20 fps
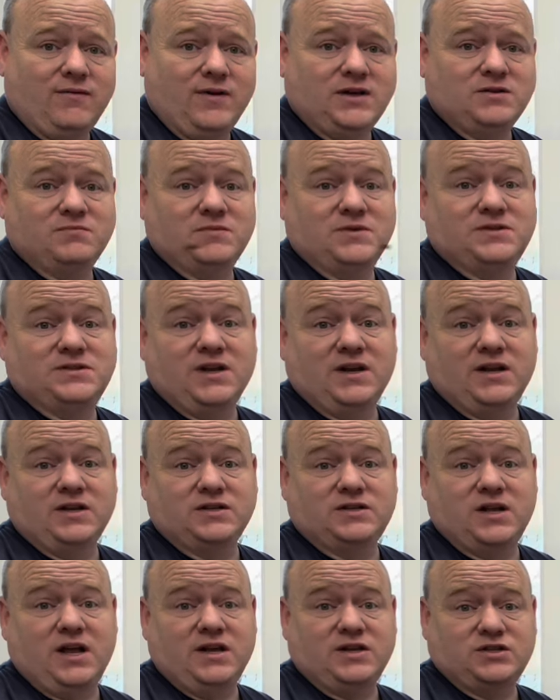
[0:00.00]
Wiesmann said
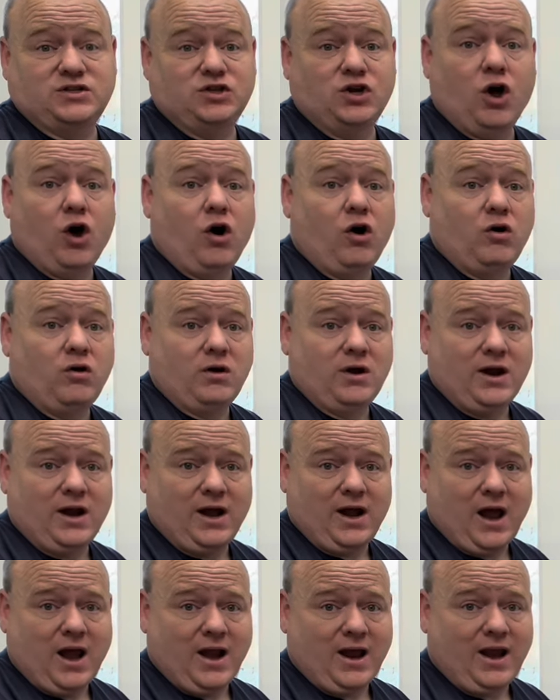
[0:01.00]
it's not, and
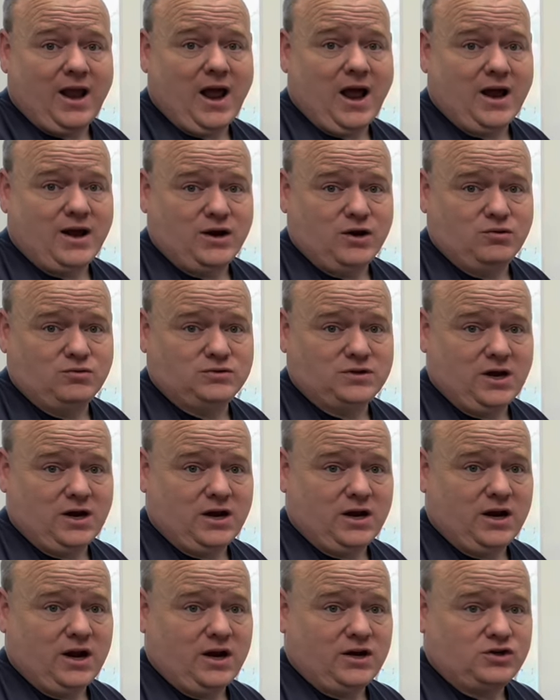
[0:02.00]
I can't use that
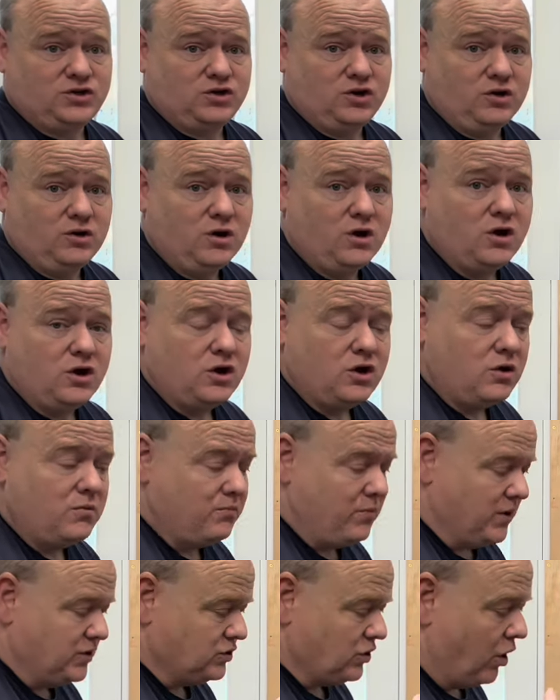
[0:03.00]
connection.
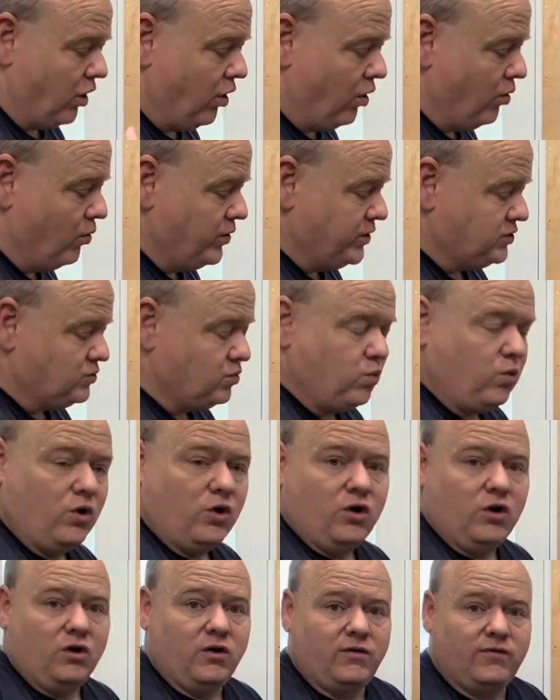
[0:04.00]
But it's always
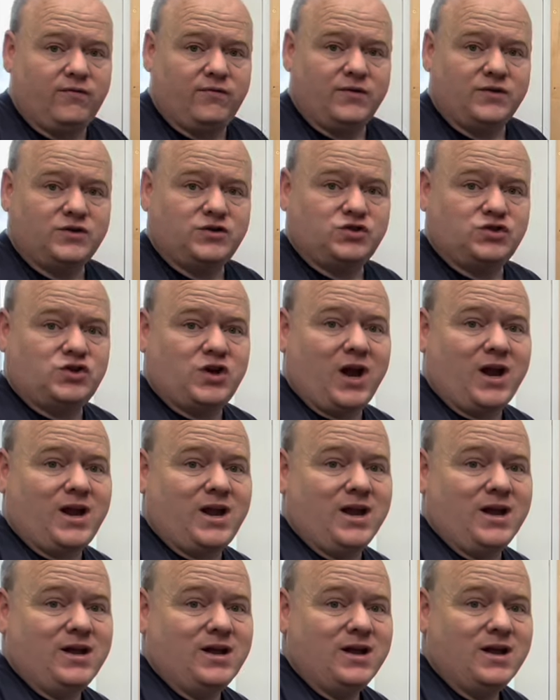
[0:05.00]
worth
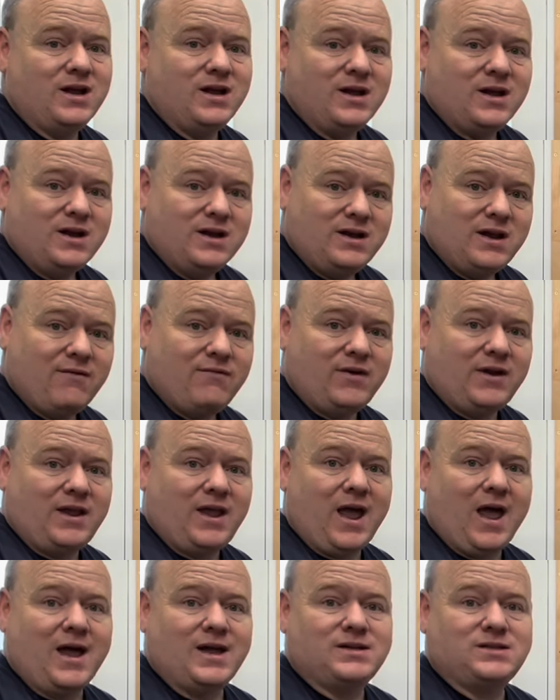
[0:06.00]
checking. Never
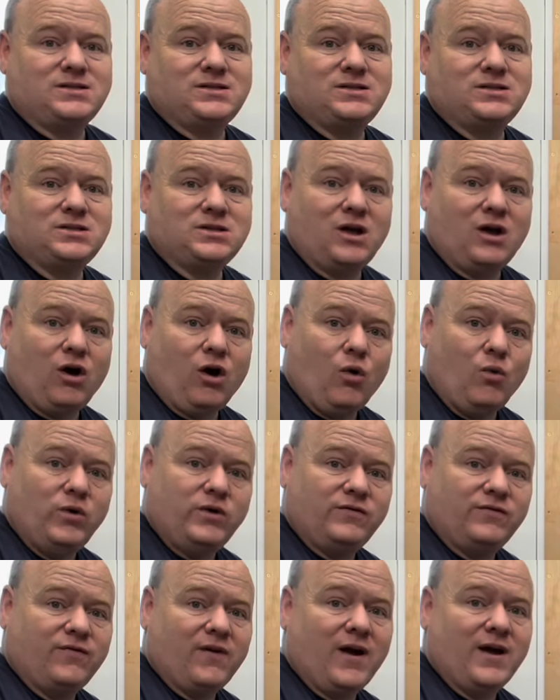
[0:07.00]
guess,
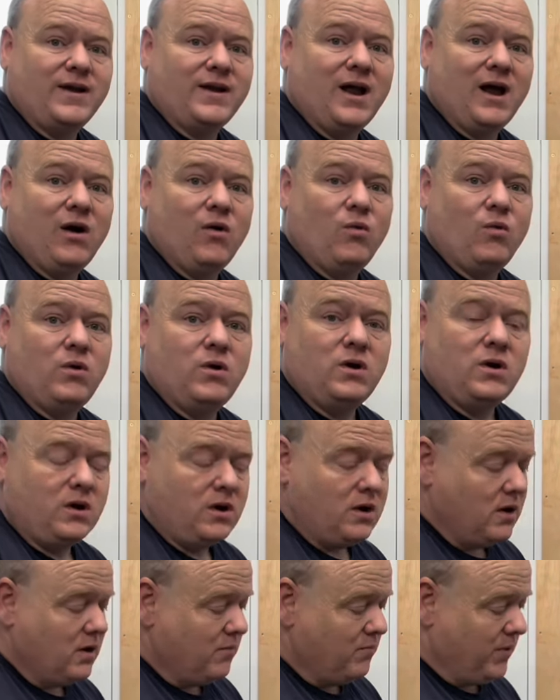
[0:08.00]
always find out,
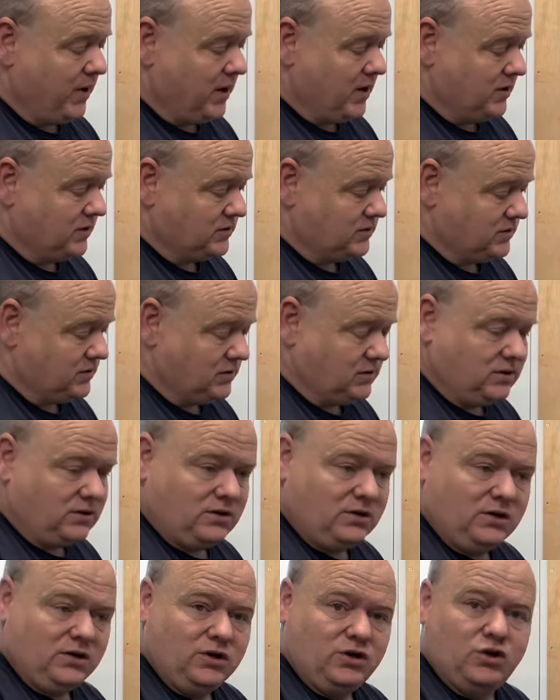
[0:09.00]
because
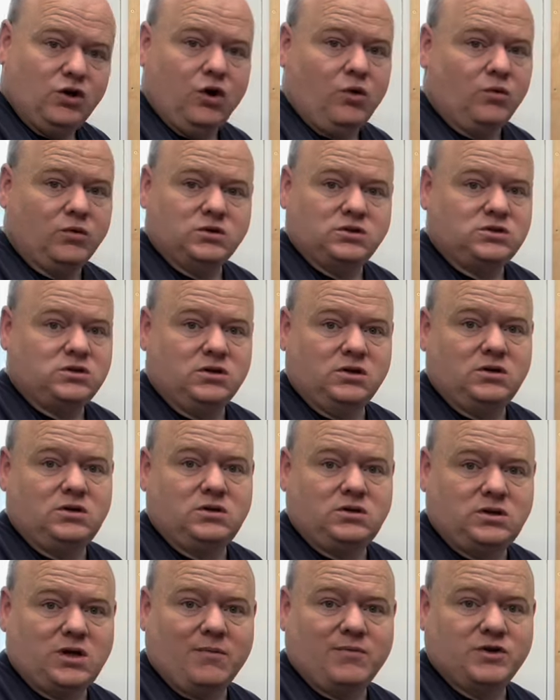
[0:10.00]
you don't want to
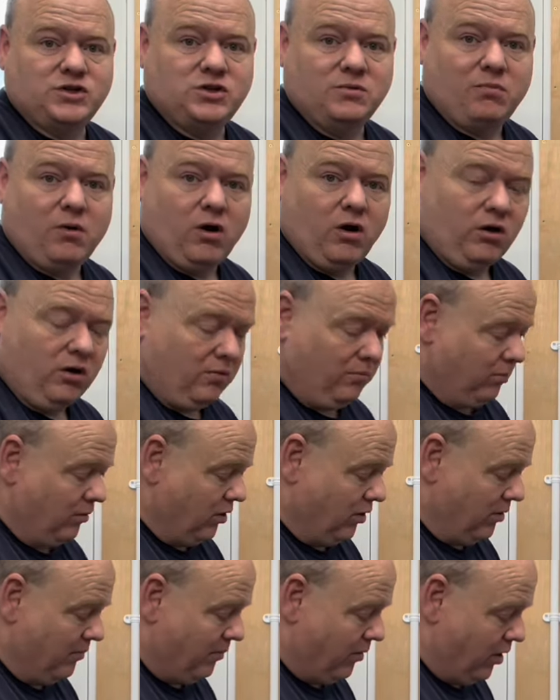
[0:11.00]
damage your boiler or
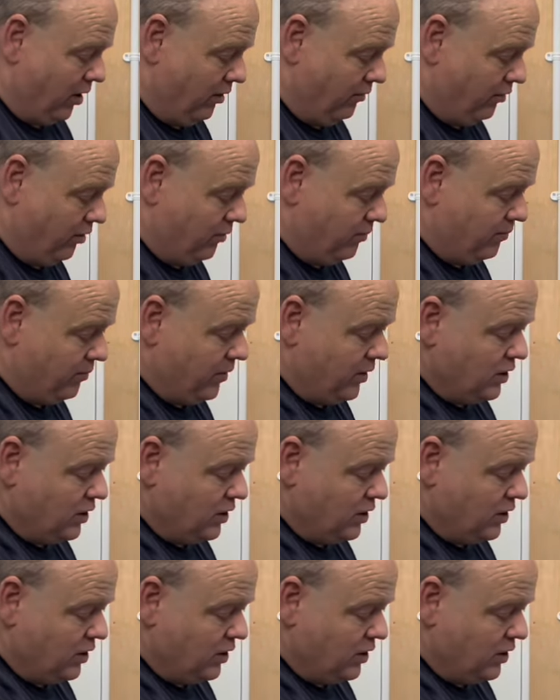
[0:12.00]
blow the boiler up.